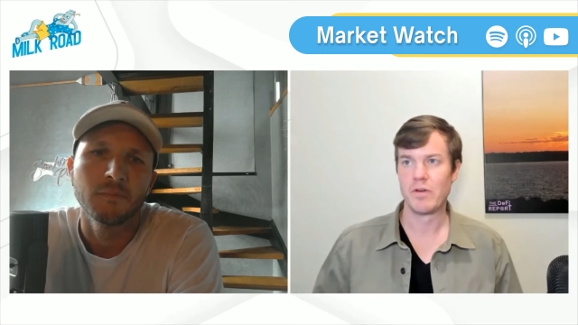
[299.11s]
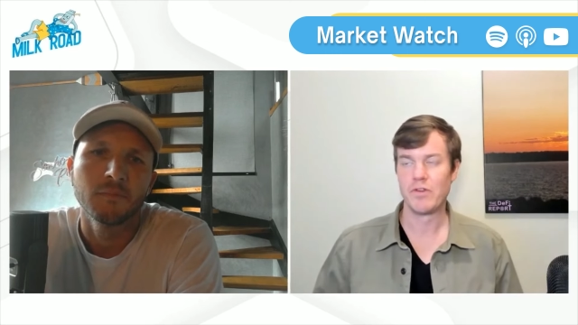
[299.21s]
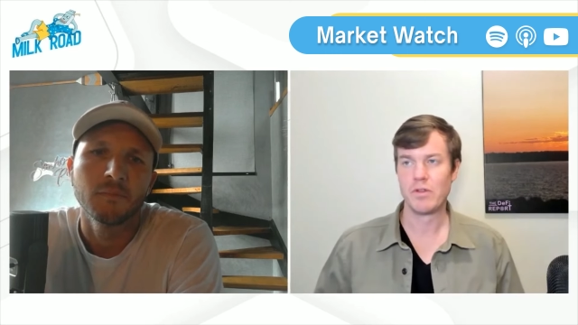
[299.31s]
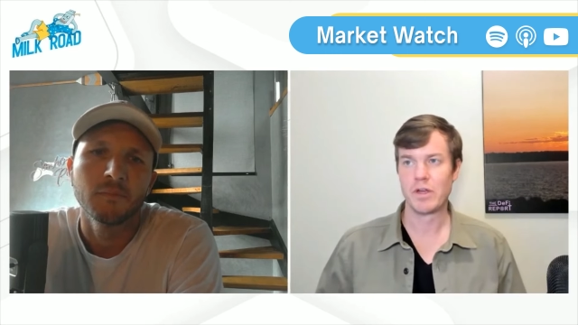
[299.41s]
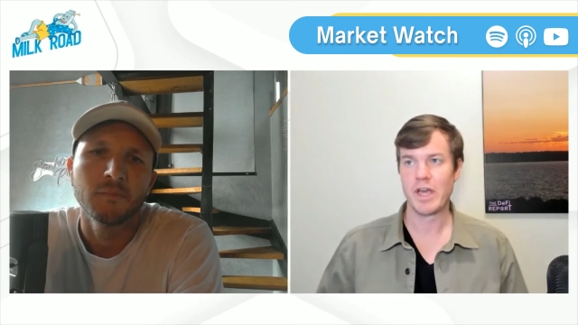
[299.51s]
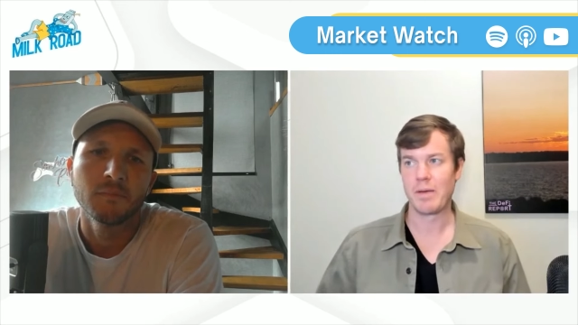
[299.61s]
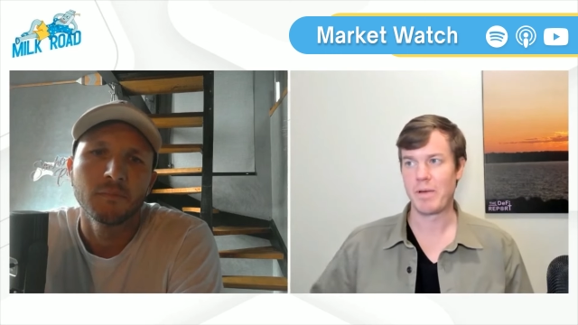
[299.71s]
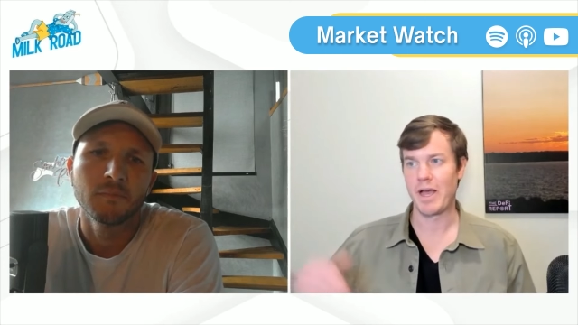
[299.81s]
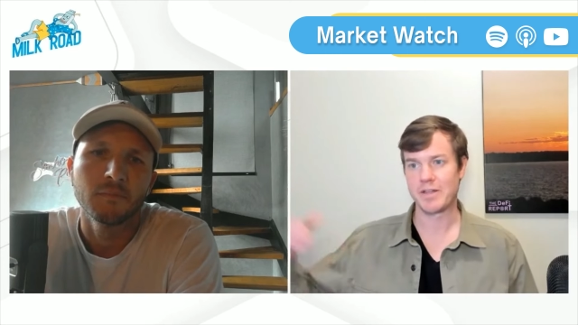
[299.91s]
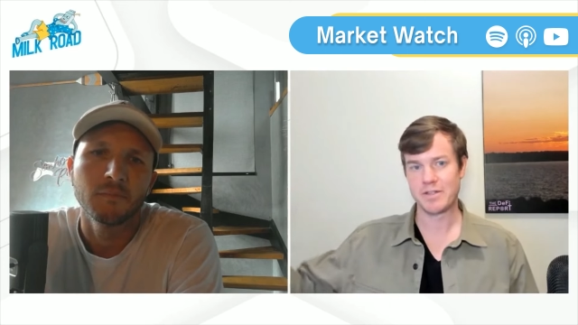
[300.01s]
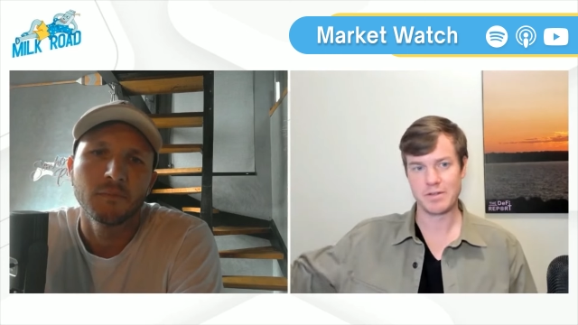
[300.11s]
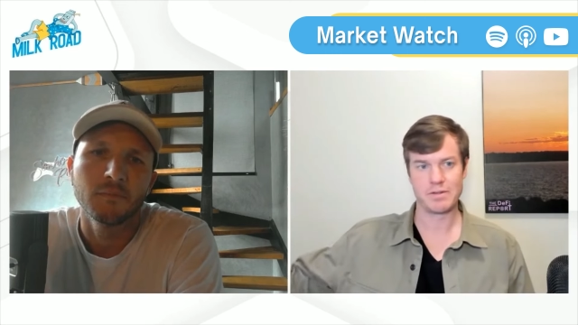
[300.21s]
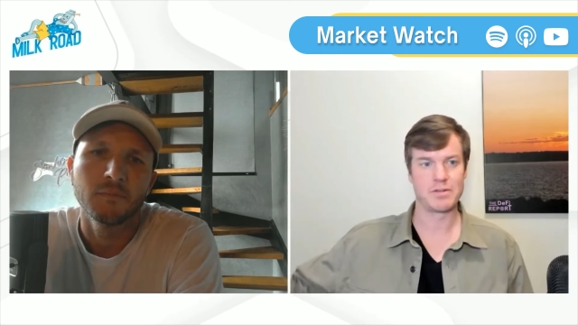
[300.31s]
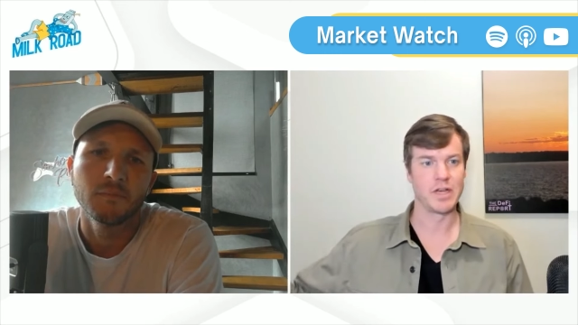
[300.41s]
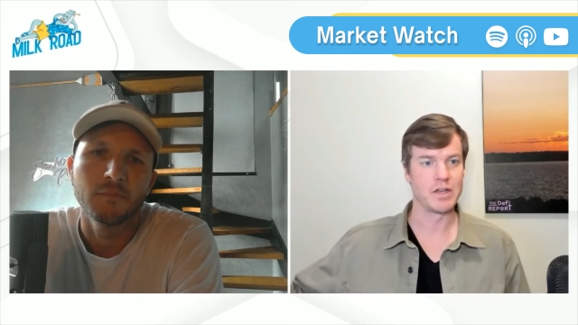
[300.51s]
Speaker 1: If you look at
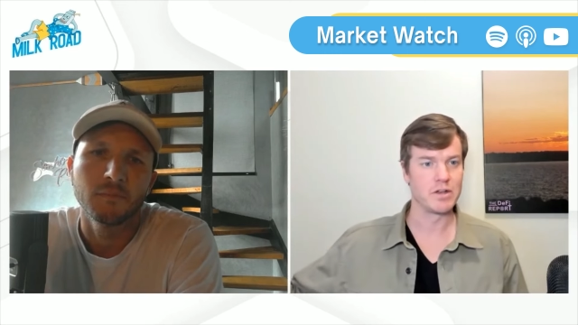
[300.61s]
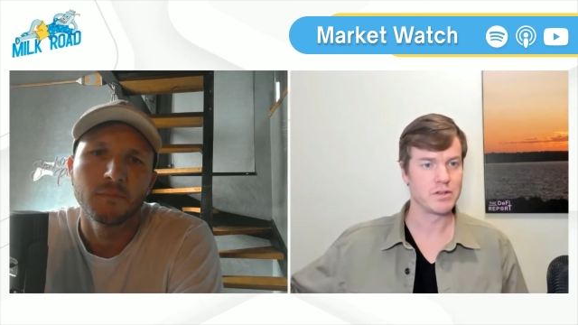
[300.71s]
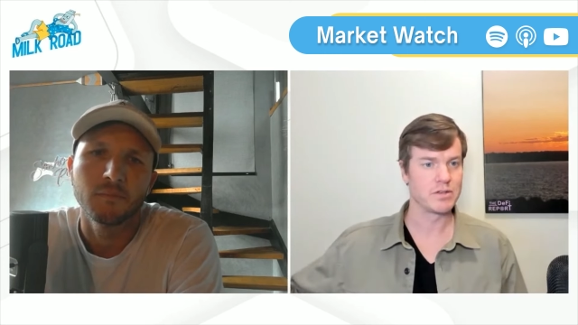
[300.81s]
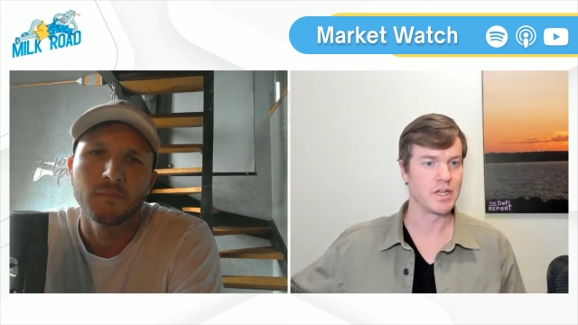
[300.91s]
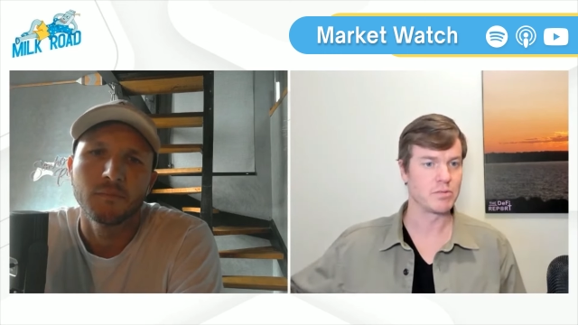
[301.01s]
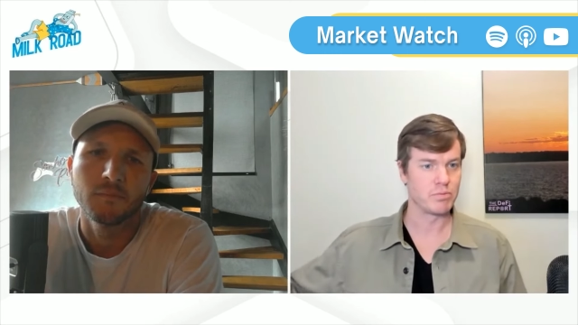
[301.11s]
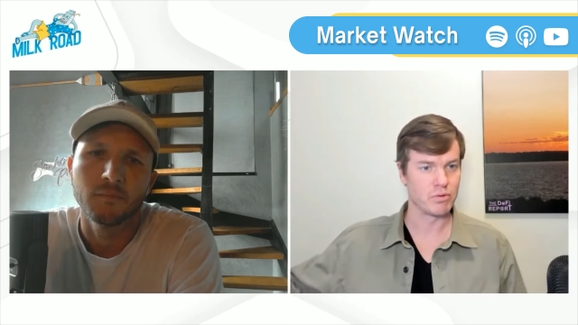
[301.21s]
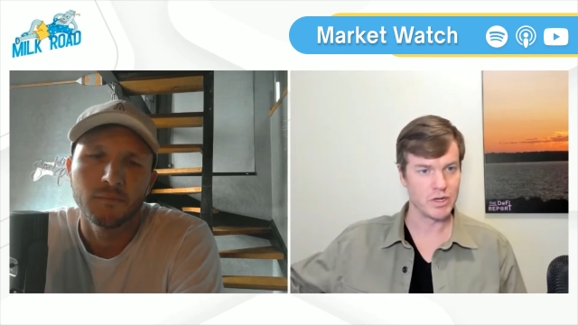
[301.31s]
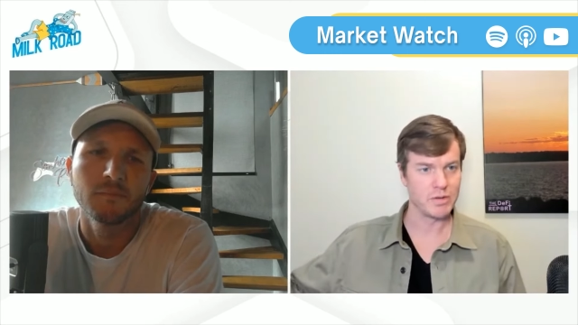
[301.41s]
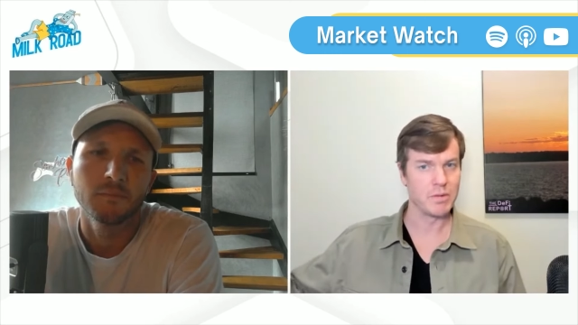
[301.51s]
past cycles, that's pretty